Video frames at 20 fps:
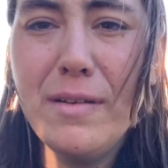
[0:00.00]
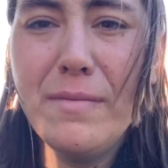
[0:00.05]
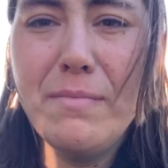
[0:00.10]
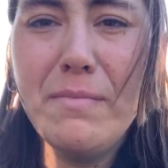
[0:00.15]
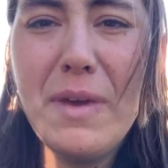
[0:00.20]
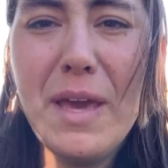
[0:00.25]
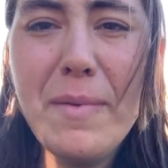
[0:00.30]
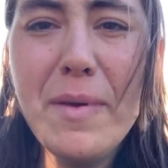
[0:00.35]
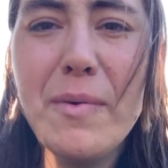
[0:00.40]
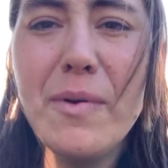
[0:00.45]

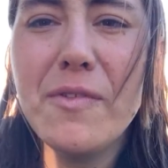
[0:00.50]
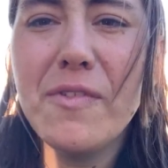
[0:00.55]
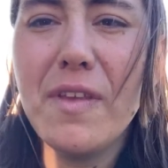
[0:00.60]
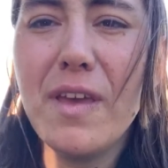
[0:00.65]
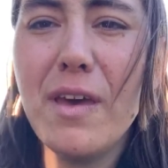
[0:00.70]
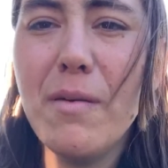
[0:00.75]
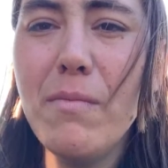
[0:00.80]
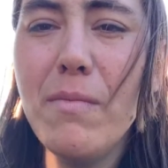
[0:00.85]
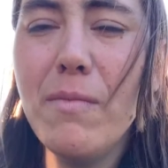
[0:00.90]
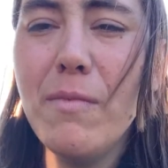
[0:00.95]
Maybe we'll
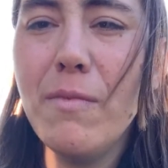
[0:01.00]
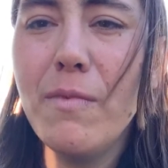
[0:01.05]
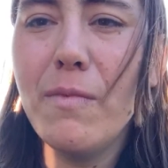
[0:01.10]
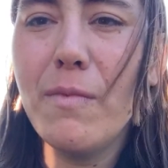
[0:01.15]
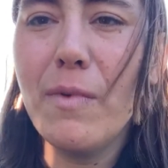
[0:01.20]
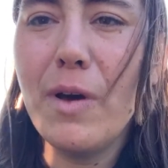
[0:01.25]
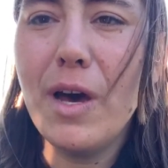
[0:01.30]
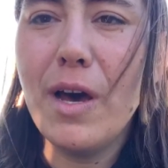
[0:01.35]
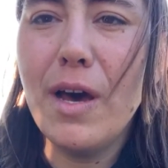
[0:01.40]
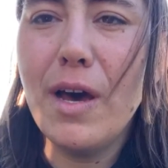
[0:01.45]
see him.
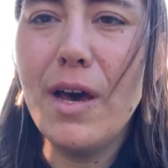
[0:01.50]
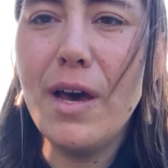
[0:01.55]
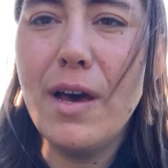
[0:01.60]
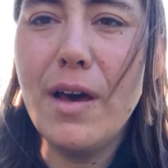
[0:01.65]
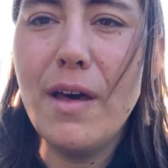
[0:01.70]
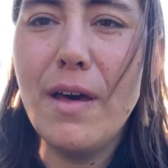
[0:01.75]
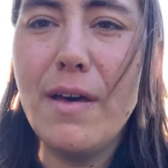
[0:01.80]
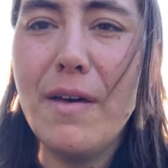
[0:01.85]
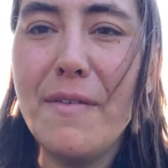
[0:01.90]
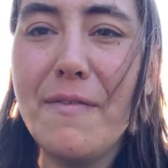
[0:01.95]

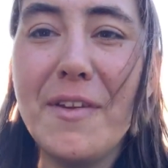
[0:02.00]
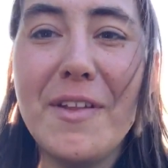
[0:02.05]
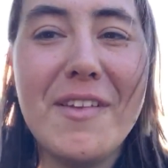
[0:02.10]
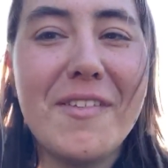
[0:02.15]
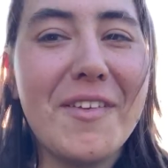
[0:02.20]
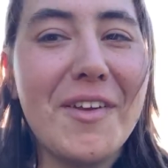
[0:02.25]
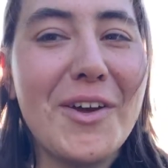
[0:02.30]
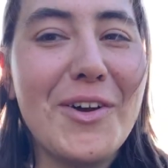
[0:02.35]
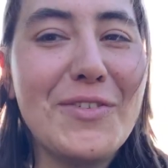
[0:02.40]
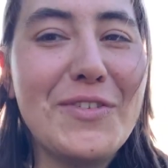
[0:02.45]
If he
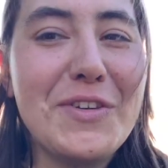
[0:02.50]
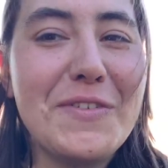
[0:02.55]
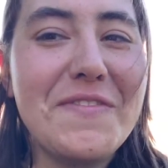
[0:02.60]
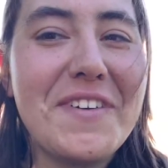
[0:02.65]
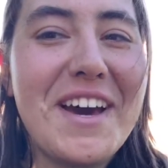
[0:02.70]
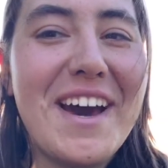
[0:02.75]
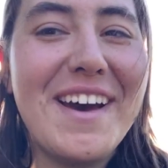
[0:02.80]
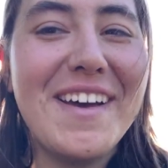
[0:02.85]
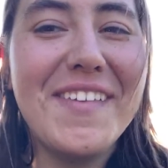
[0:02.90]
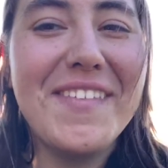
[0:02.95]
doesn't go too
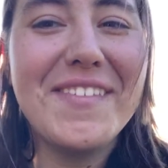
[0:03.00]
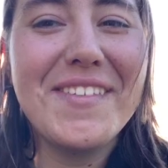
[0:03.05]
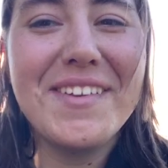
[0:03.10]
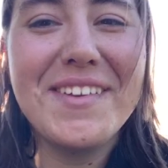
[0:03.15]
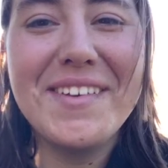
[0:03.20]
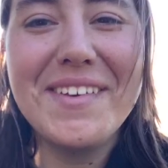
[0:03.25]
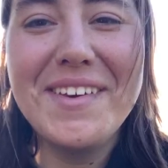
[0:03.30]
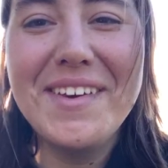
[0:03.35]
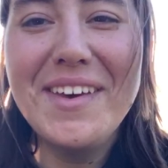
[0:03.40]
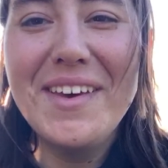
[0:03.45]
fast,
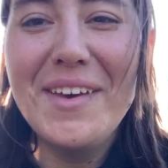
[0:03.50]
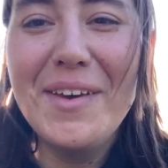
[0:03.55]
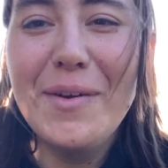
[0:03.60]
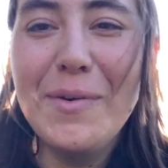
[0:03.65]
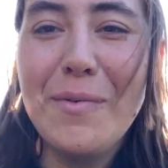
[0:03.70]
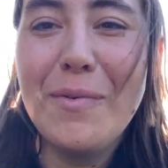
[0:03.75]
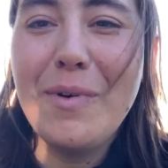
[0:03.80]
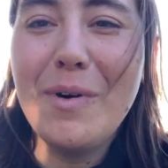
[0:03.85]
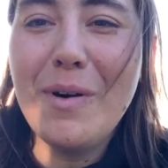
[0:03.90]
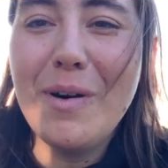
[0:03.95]

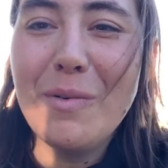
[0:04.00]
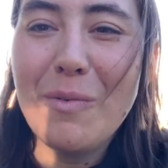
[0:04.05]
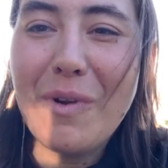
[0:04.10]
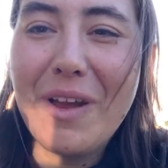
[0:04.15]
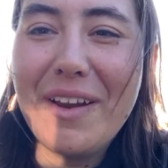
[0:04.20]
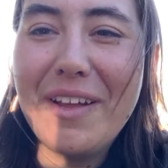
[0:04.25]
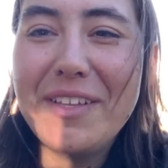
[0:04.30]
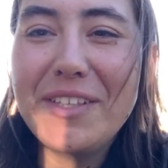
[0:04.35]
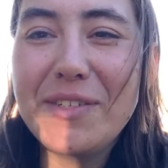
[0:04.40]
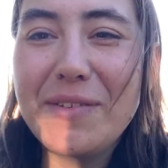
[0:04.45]
we'll
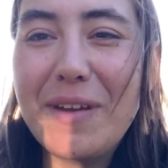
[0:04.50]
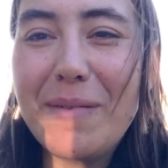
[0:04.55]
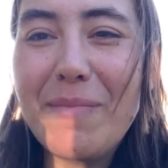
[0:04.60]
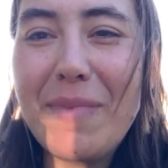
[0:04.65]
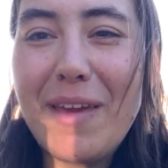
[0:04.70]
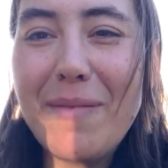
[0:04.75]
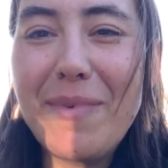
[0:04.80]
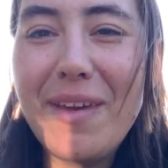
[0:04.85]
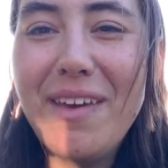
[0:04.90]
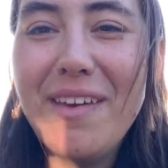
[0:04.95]
run into him
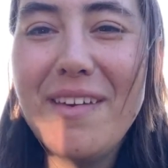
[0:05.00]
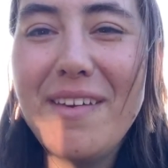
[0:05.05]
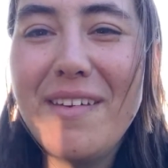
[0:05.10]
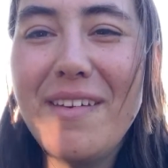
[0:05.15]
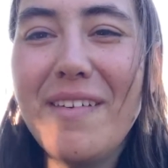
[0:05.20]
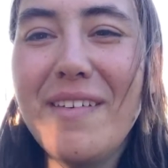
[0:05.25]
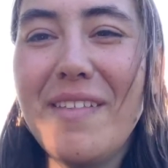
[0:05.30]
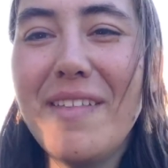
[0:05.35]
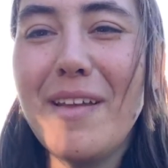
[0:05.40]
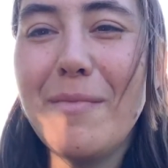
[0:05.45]
maybe.
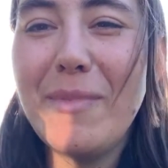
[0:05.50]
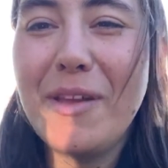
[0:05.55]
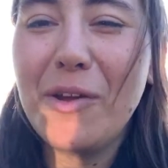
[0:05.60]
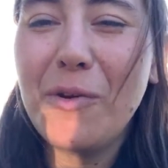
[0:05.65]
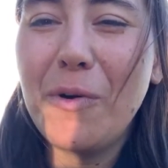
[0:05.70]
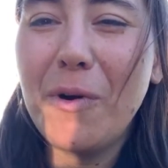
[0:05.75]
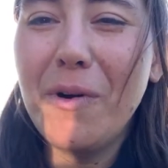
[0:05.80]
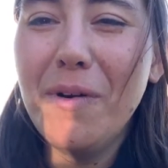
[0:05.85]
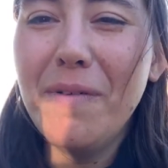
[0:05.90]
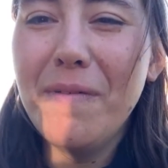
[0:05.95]
That'd be
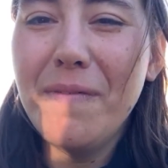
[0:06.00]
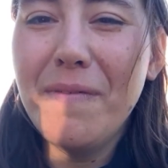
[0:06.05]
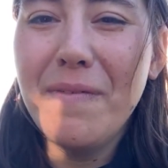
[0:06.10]
cool.